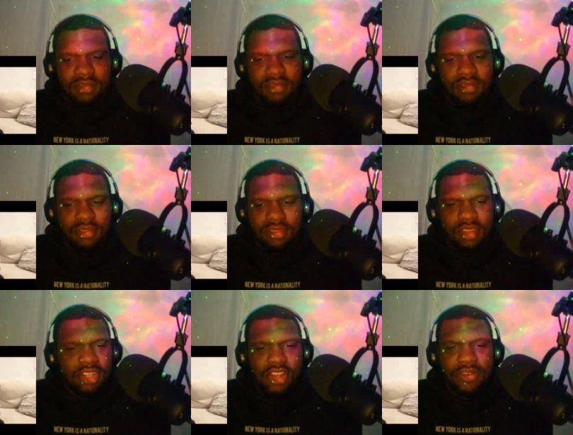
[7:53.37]
Imagine That.
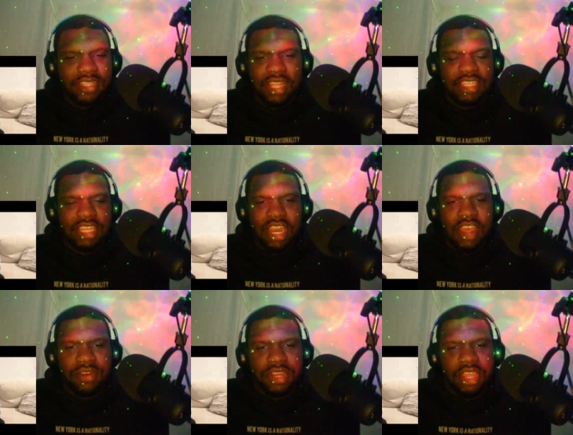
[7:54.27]
There's always Hope a lesson in like
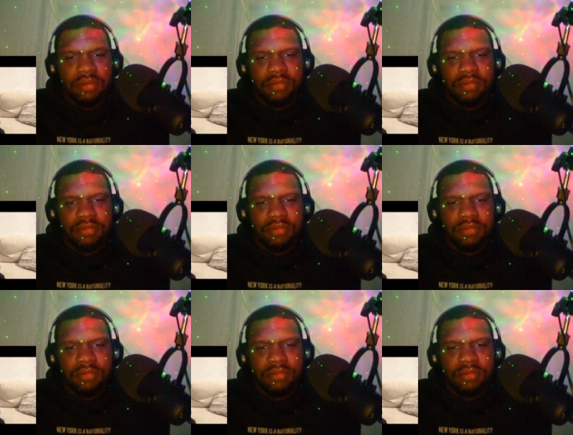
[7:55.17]
everything. It.